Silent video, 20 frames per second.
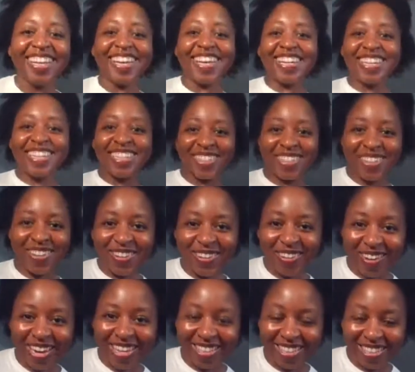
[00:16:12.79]
It is so
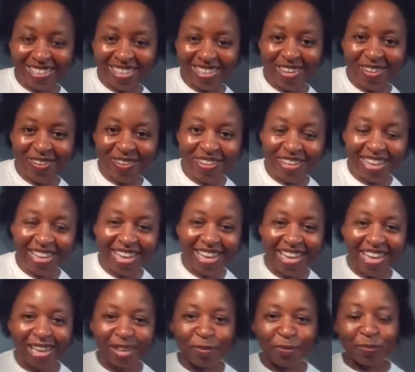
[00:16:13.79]
great to see you
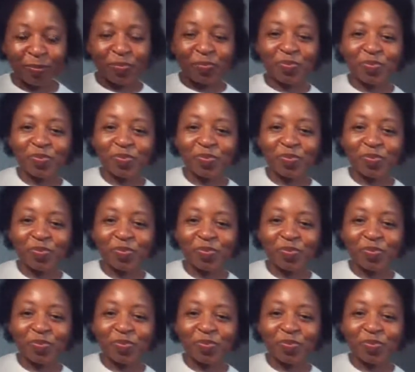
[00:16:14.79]
again.